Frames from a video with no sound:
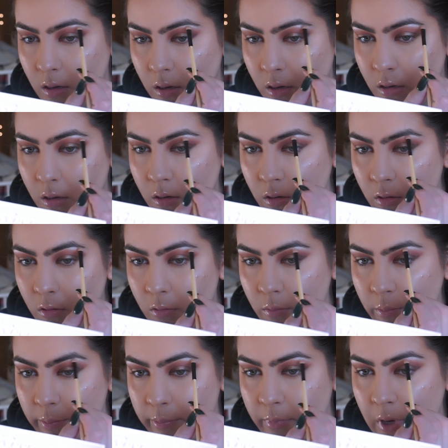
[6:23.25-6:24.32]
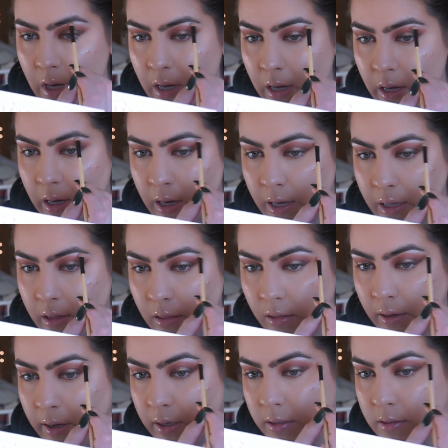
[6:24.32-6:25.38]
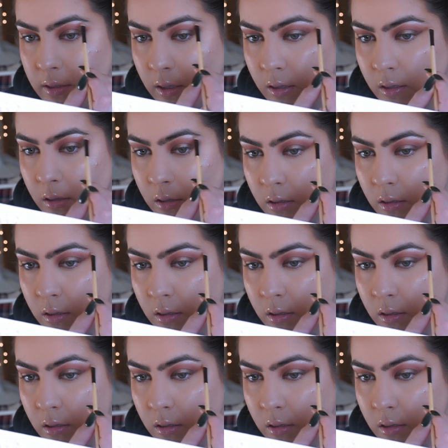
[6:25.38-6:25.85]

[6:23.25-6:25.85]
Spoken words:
Oh my Lanta.